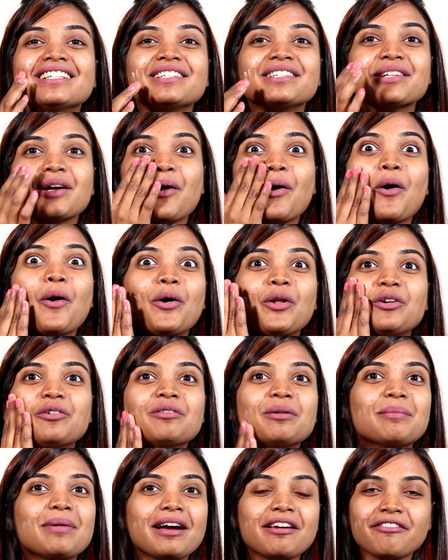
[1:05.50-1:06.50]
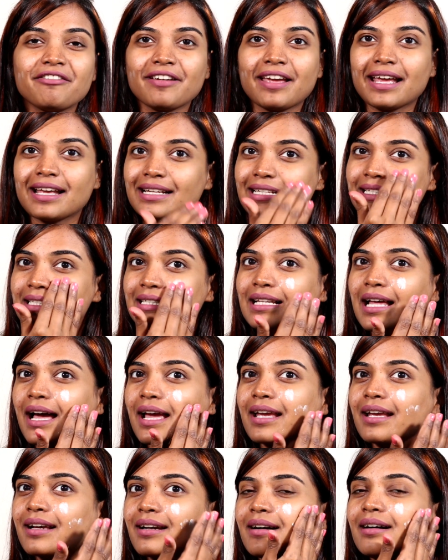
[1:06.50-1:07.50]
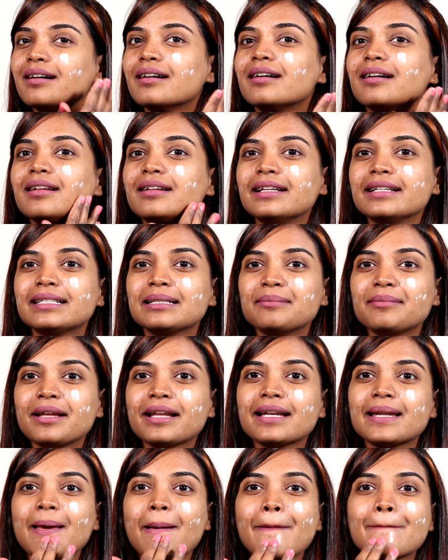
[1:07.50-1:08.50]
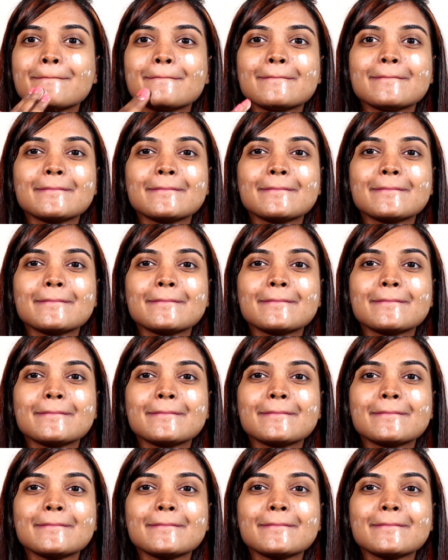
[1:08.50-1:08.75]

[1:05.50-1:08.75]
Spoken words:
So all over my face, like a little bit